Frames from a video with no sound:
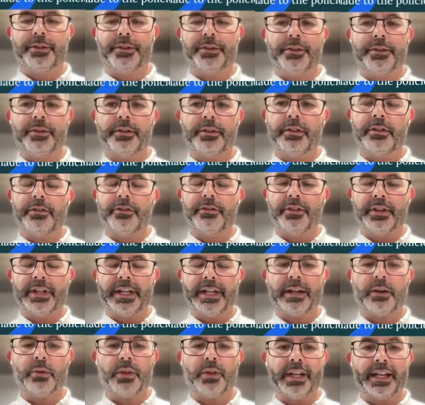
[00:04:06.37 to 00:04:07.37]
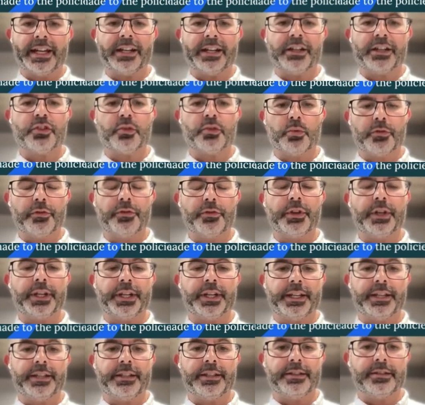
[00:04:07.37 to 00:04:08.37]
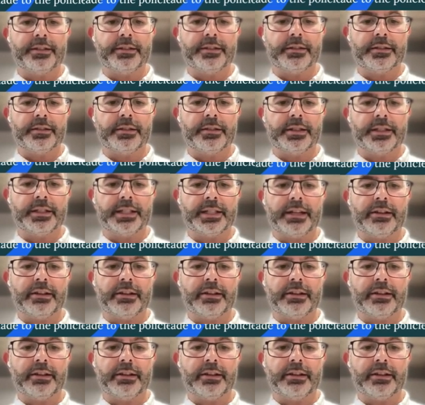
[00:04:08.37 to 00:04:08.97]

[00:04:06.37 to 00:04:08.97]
for how the actual fine is